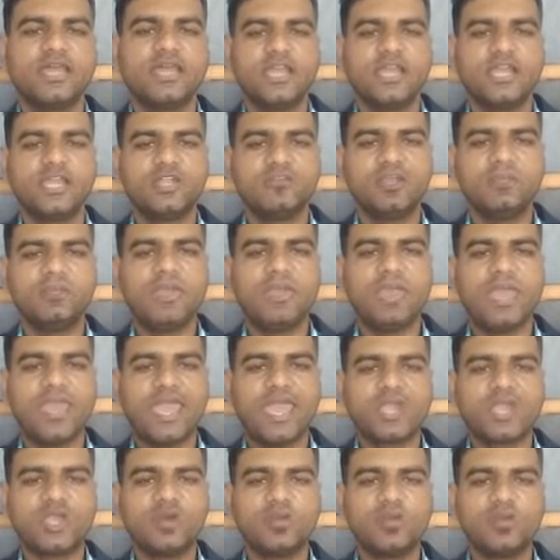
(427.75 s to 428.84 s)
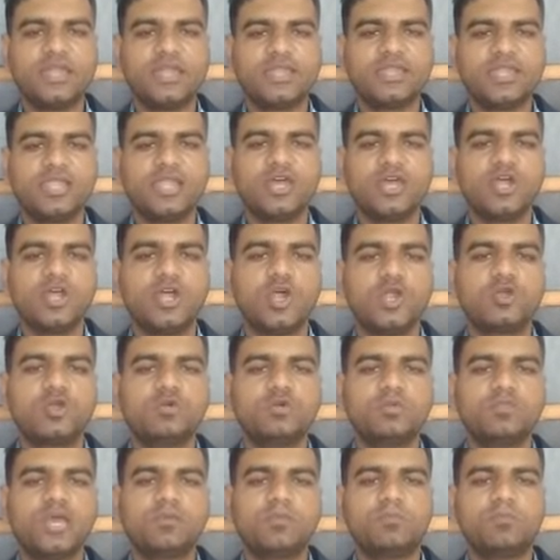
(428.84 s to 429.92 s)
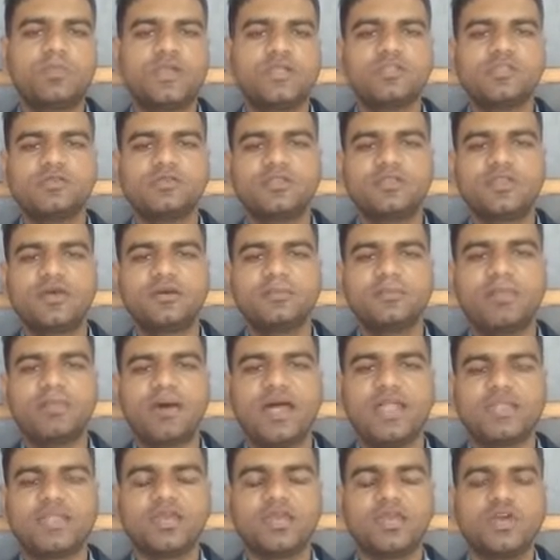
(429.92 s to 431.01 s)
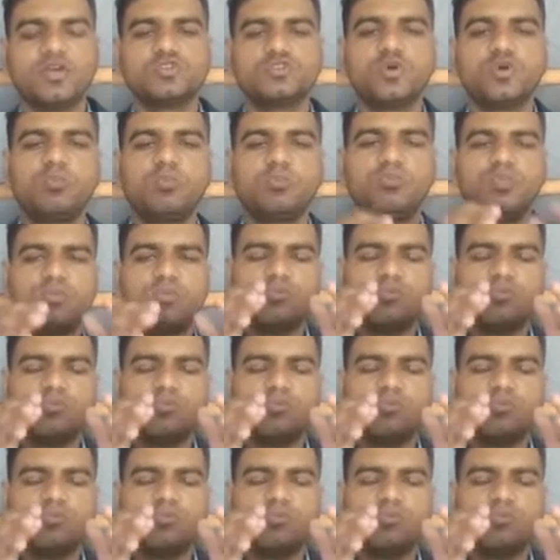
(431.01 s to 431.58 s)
it will be accumulated to that particular part. So